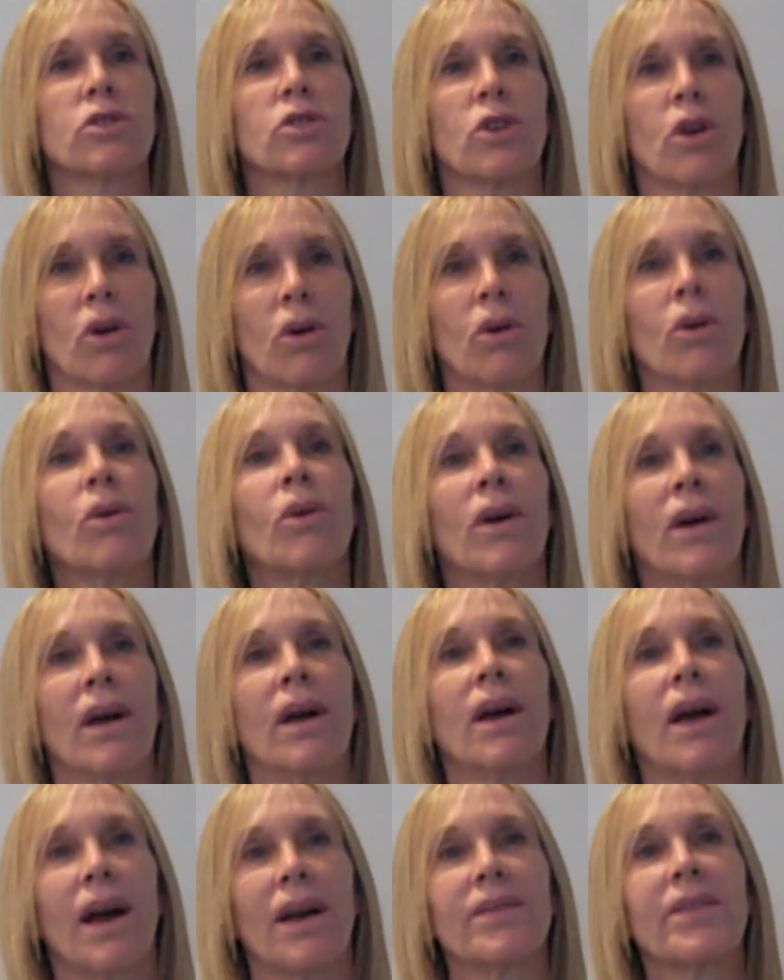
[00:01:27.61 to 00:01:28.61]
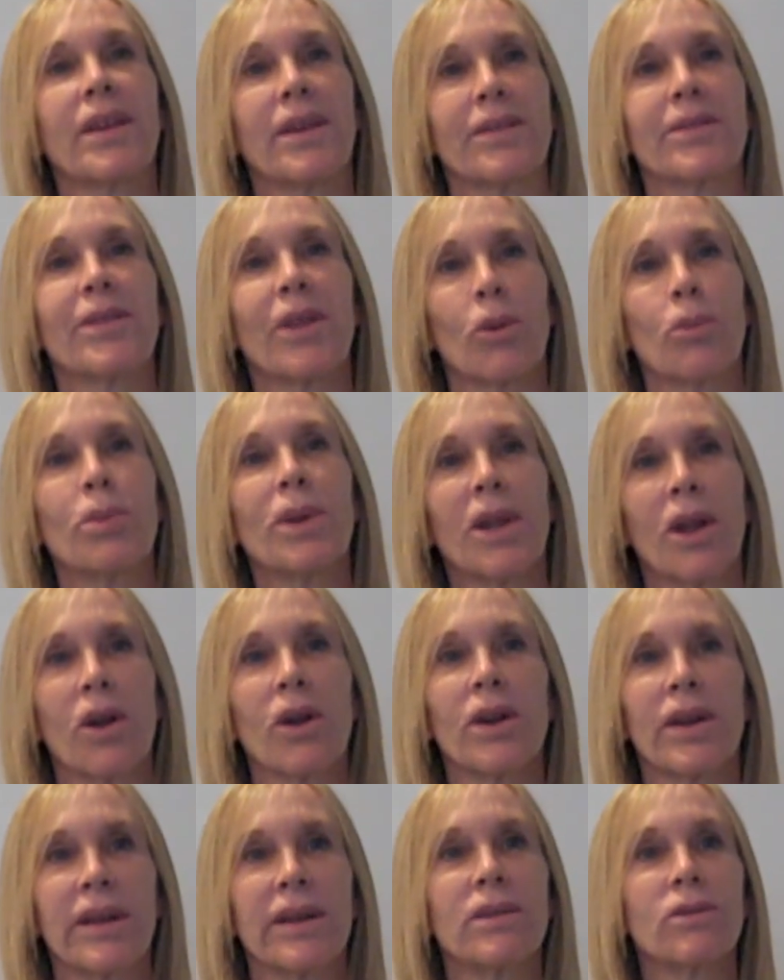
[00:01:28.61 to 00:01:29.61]
So I think they'll be
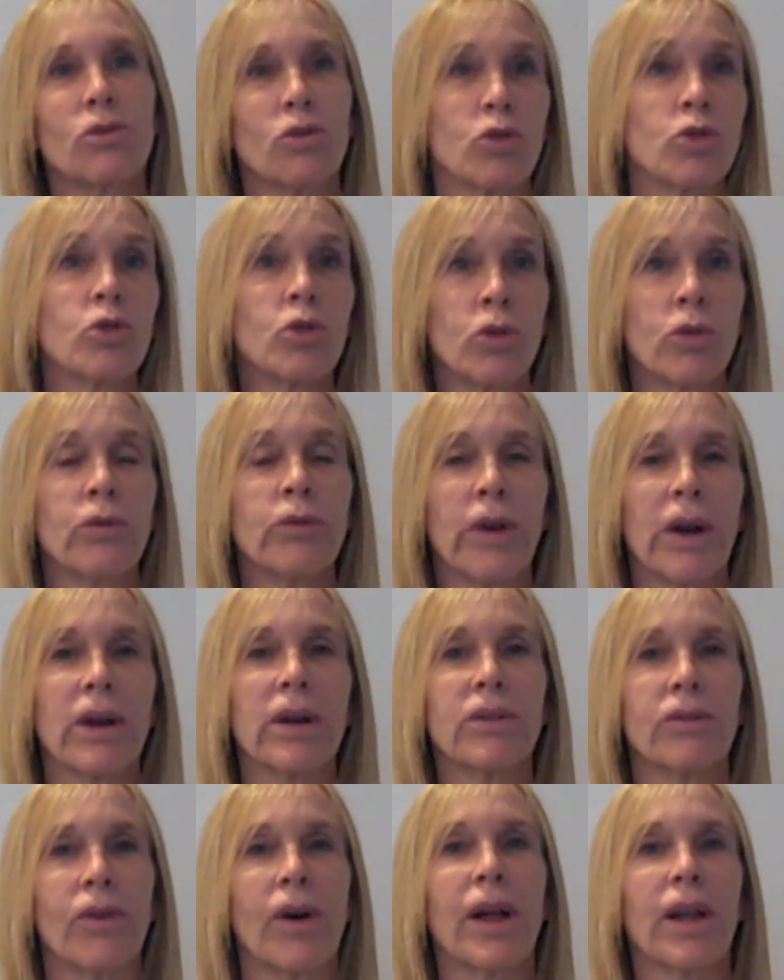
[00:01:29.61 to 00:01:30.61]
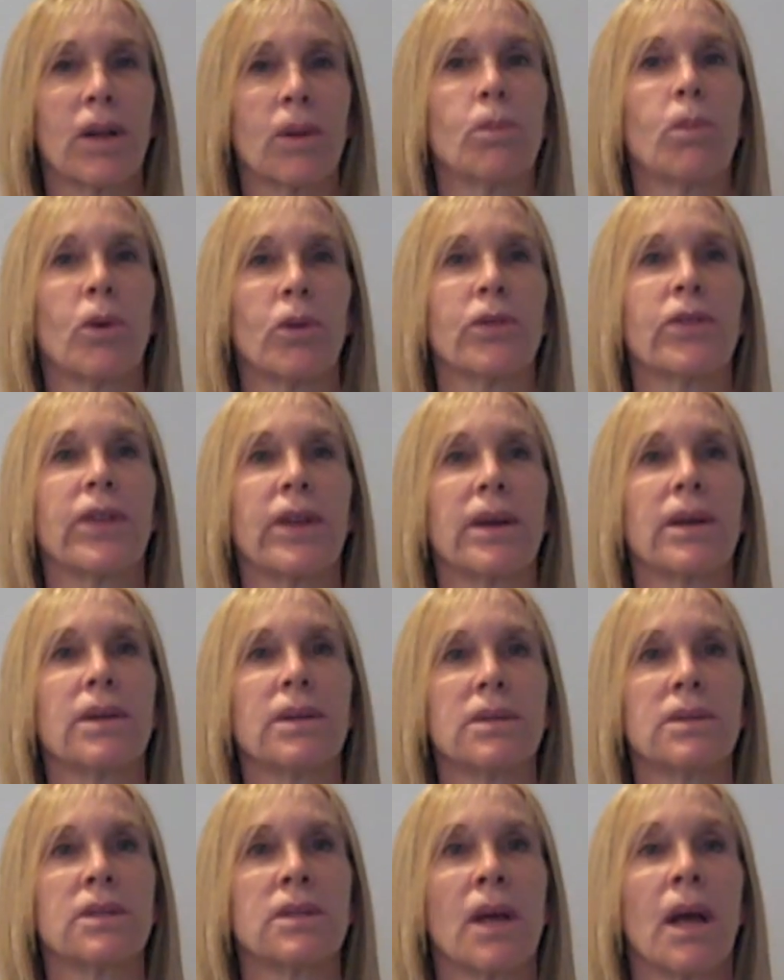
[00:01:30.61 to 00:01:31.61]
learning two very valuable
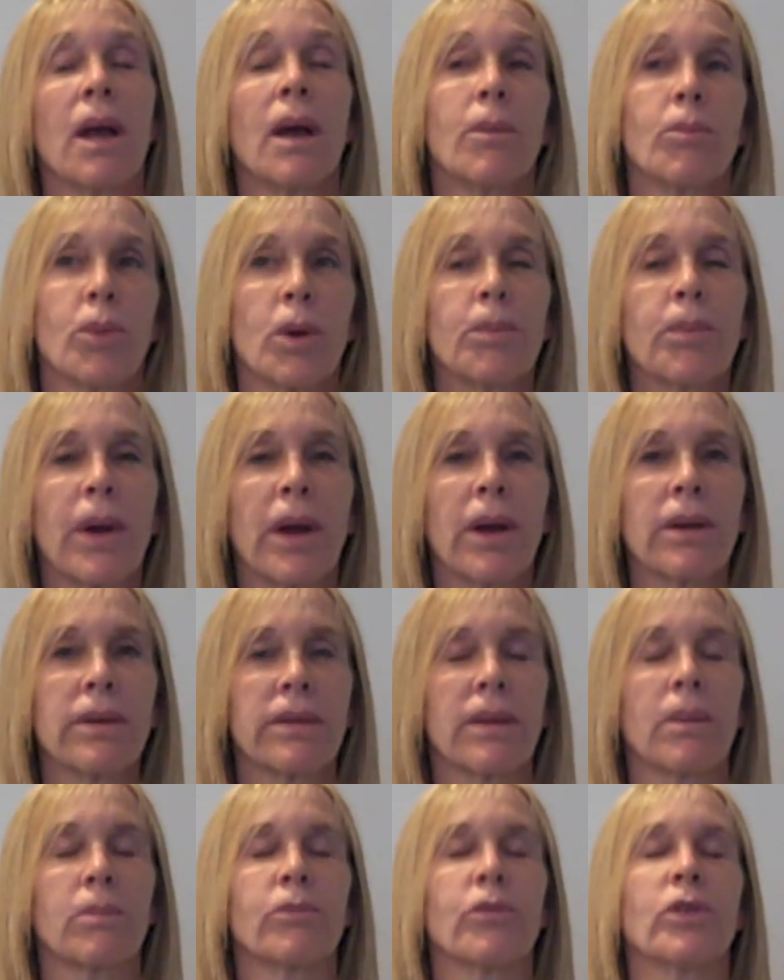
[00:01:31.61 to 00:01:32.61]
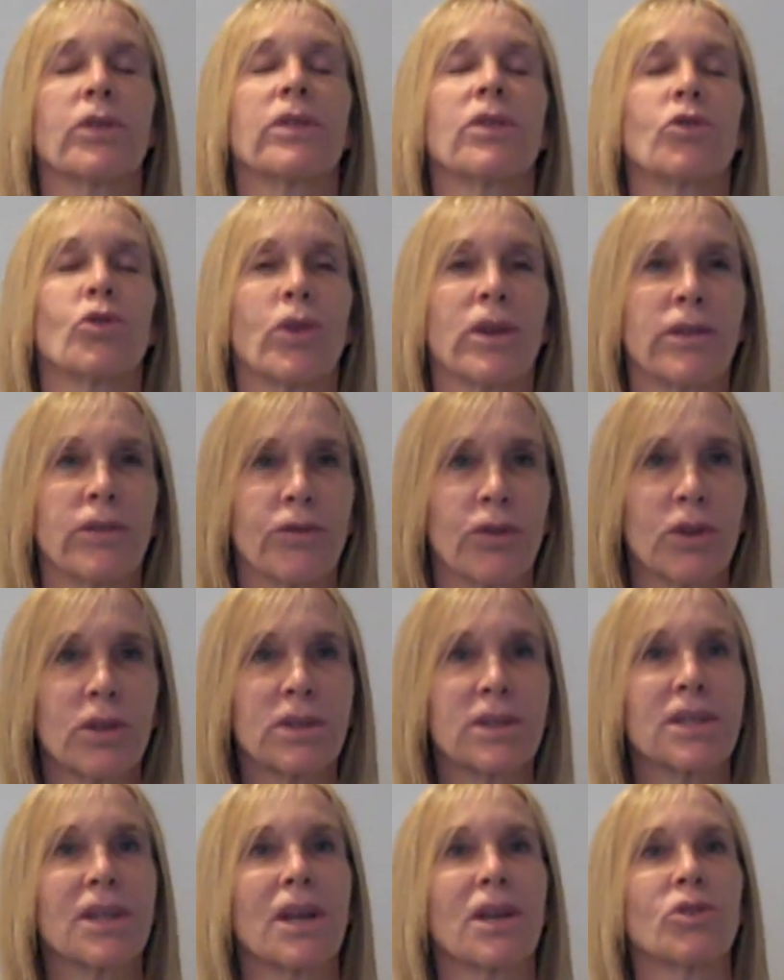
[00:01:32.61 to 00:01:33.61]
things, preparing them for the
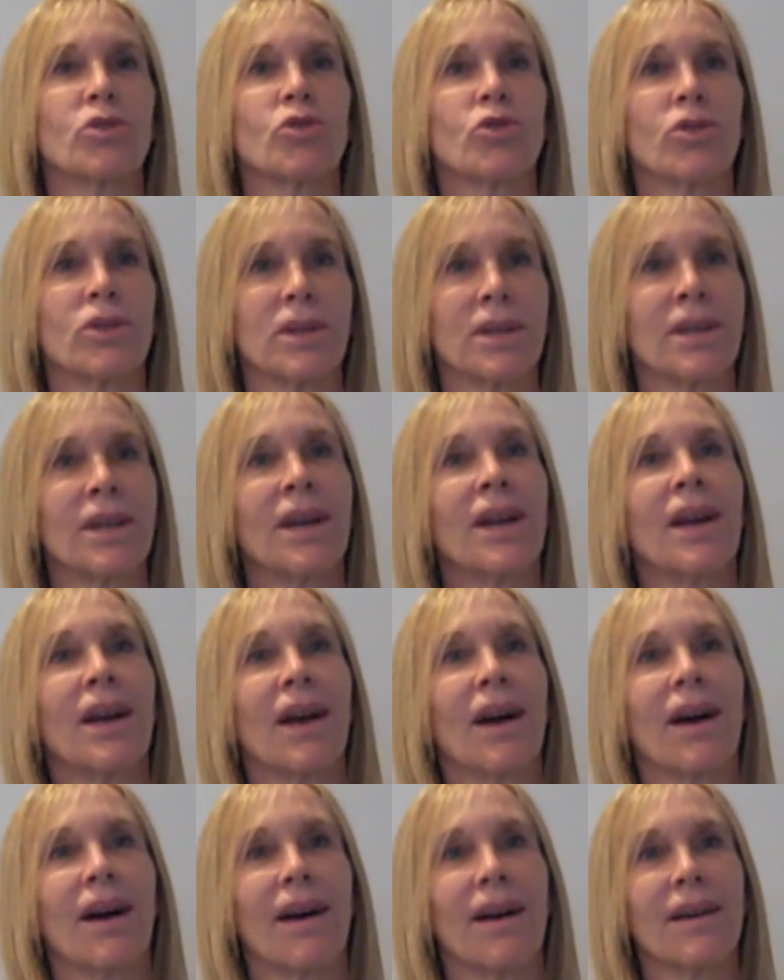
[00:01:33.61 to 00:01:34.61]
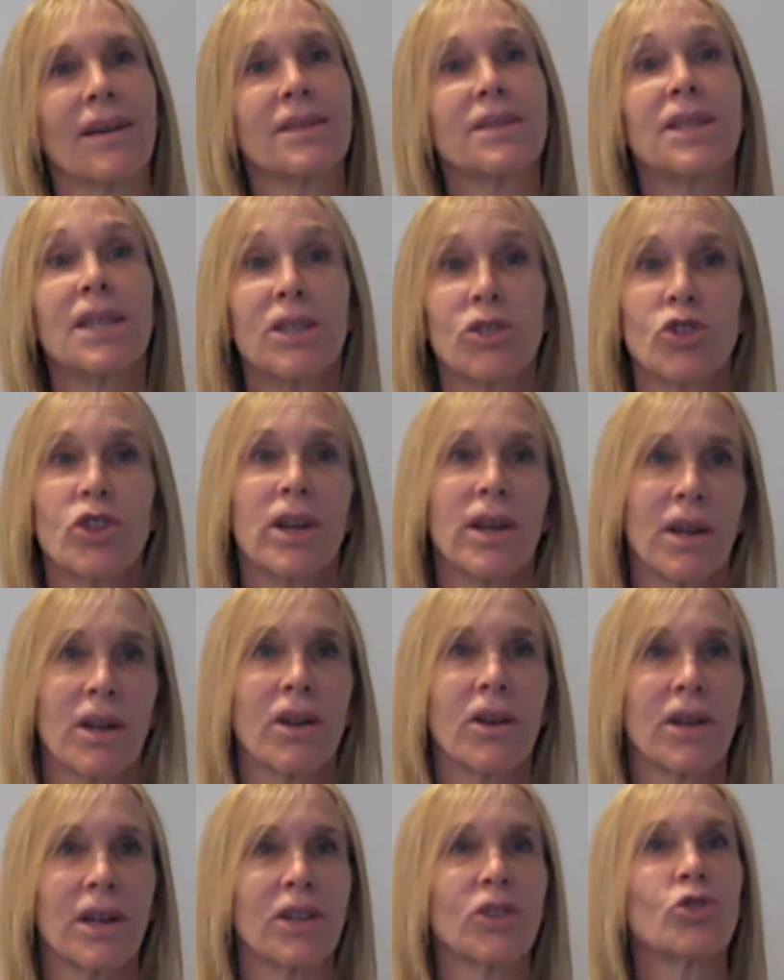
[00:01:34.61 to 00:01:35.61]
21st century, teaching and
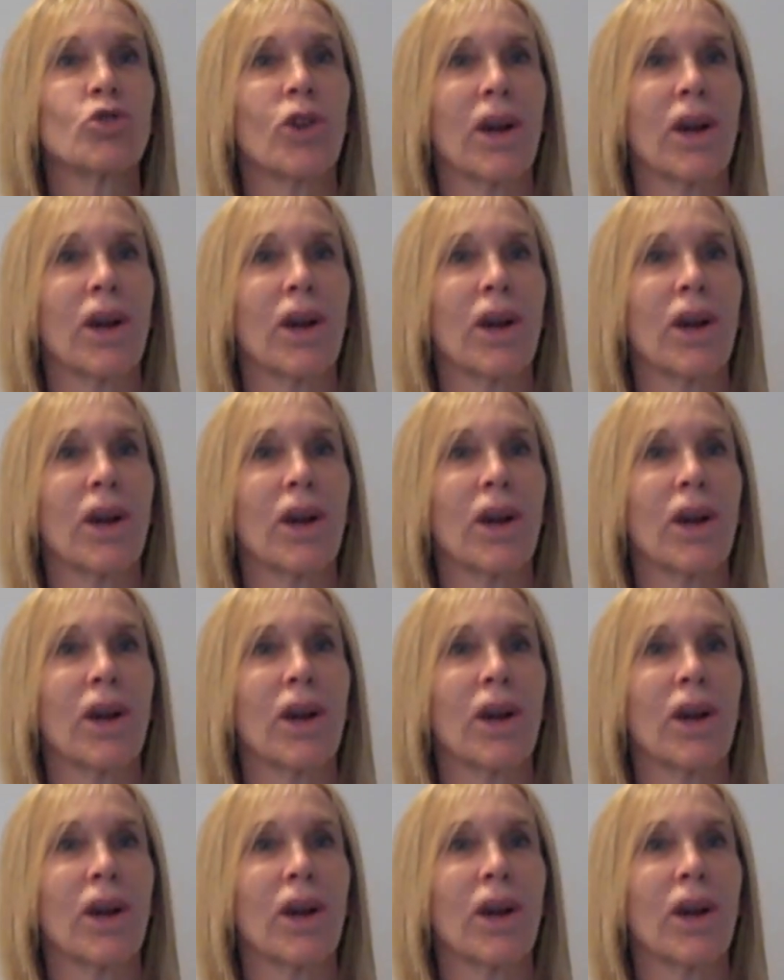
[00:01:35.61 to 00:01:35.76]
learning